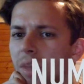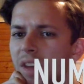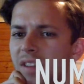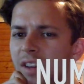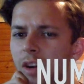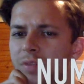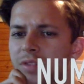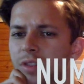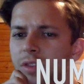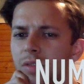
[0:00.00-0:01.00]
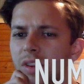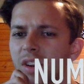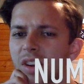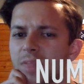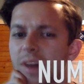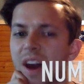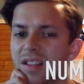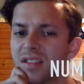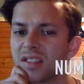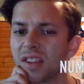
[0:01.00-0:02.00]
as it helps students recognize
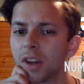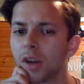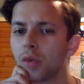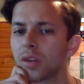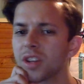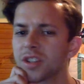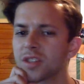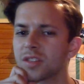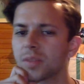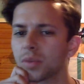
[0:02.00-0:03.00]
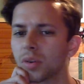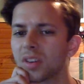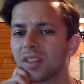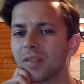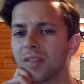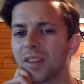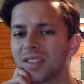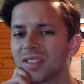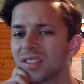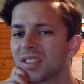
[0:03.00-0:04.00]
patterns and correlations between
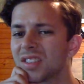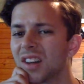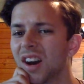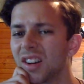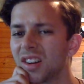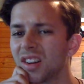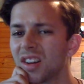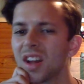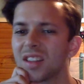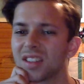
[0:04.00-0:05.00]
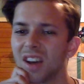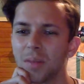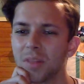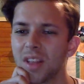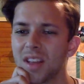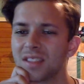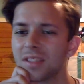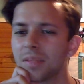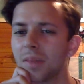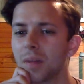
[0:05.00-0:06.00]
events, data, timelines,
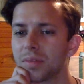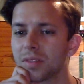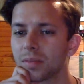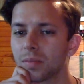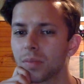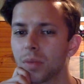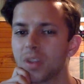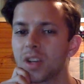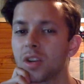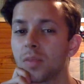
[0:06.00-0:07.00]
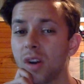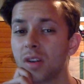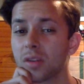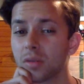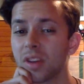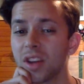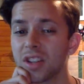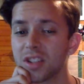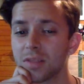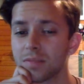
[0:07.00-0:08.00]
and maps, which are numerical in
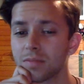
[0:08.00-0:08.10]
nature.